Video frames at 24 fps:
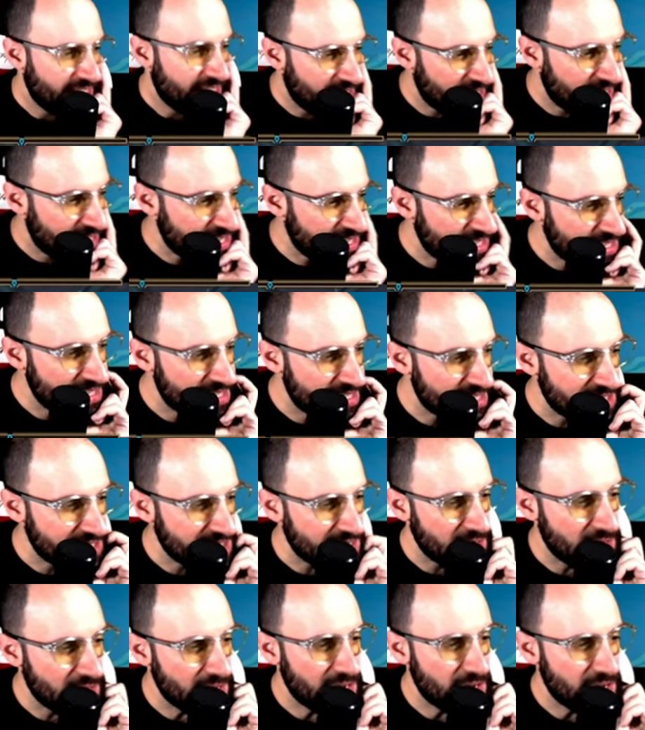And
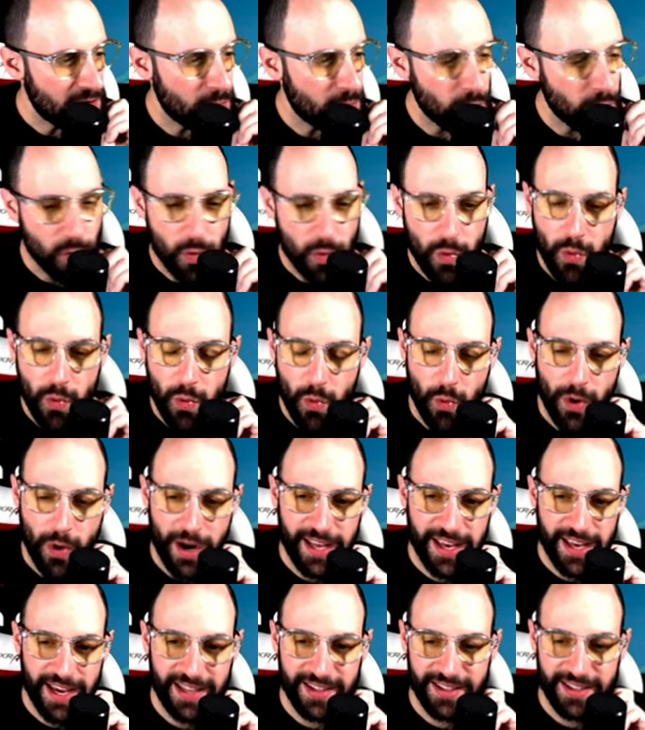see what
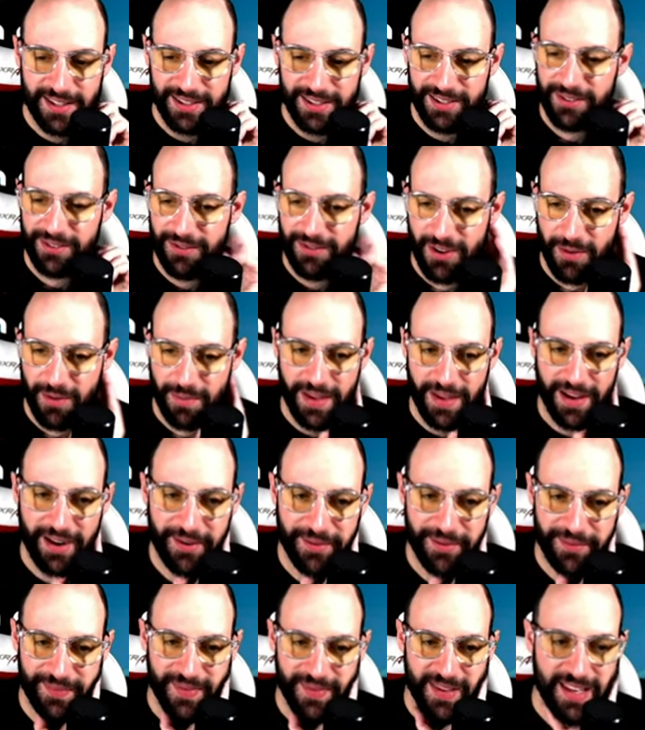I get from
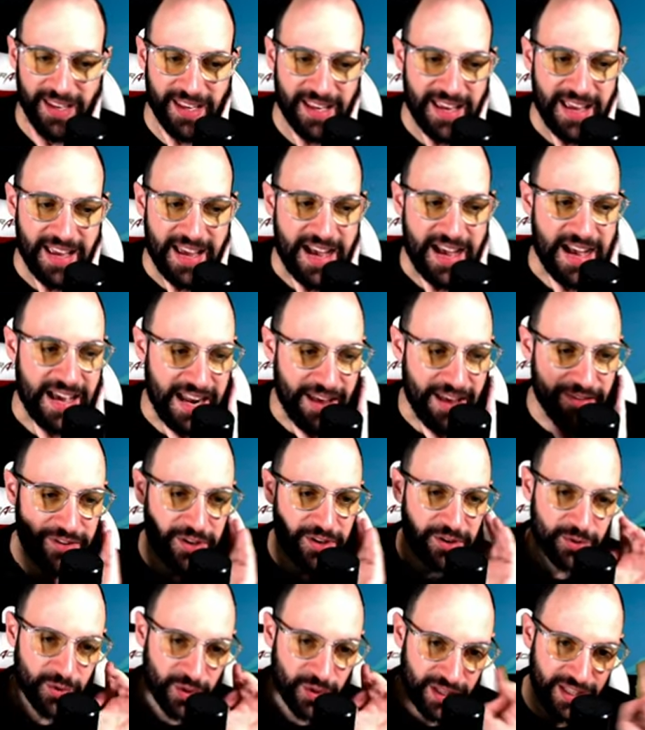there. And
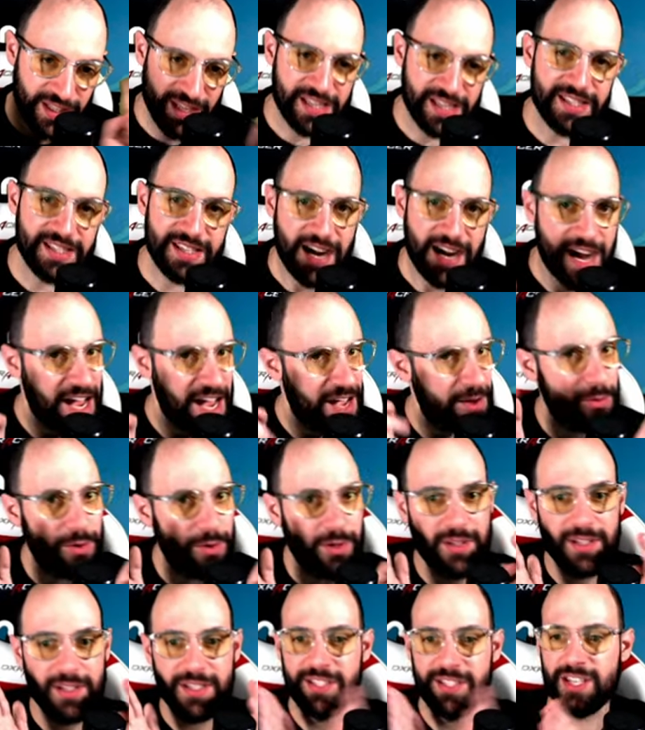after doing this, I
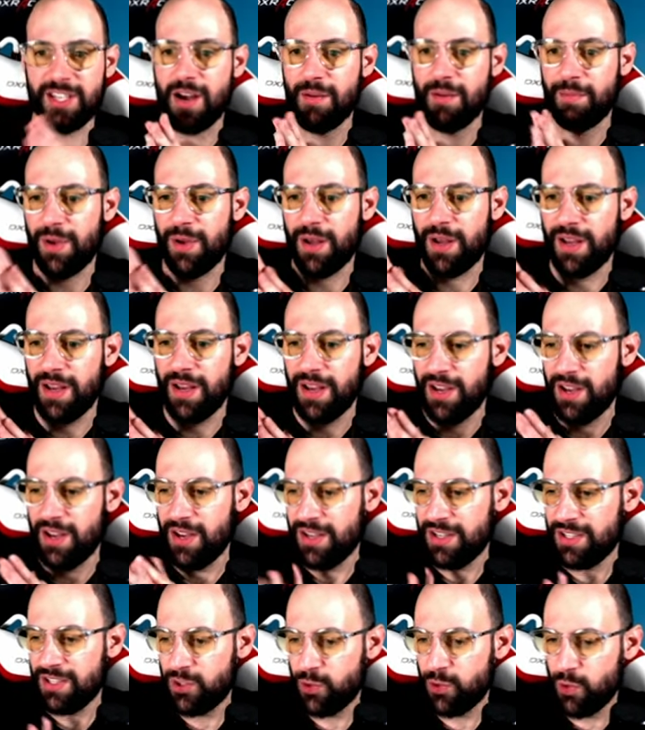will stop
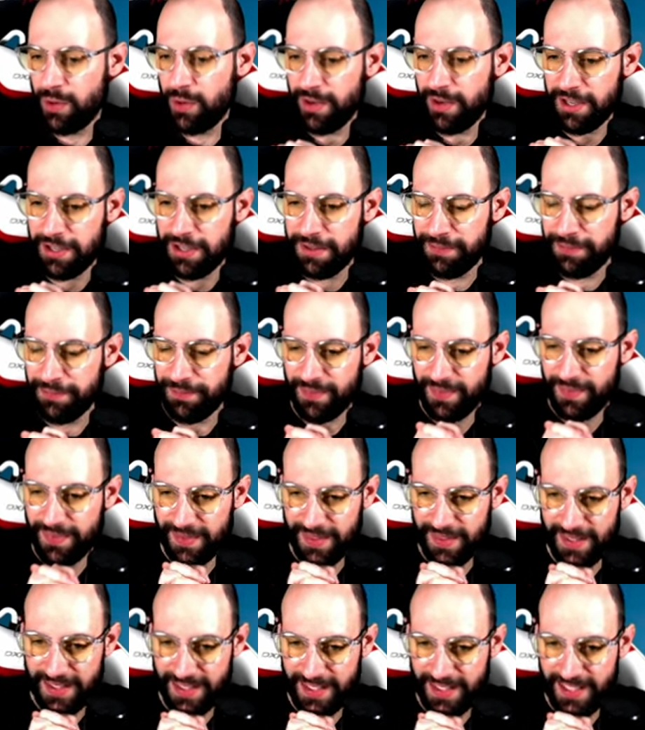streaming
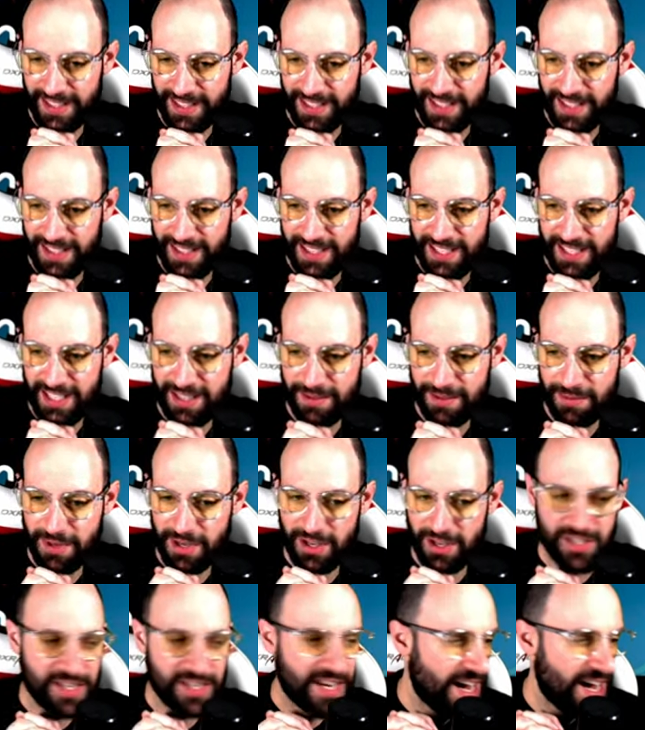
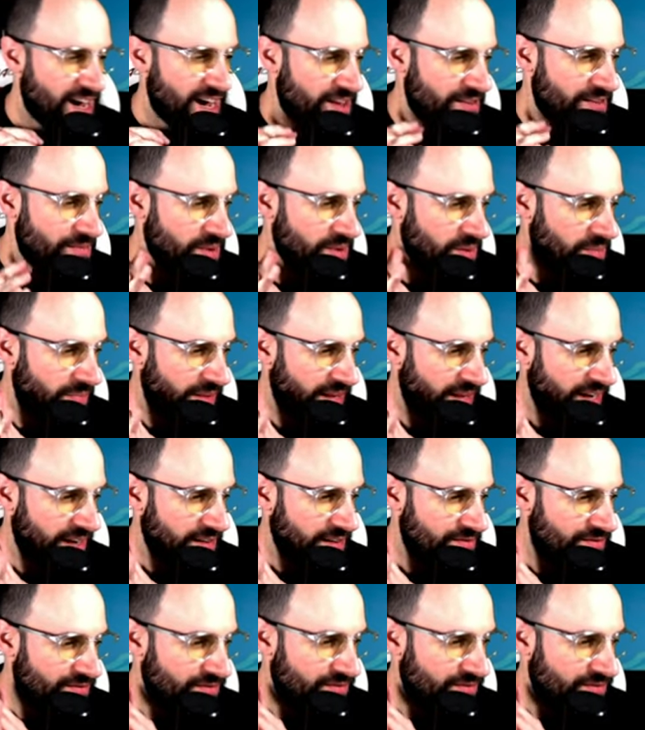because I've been playing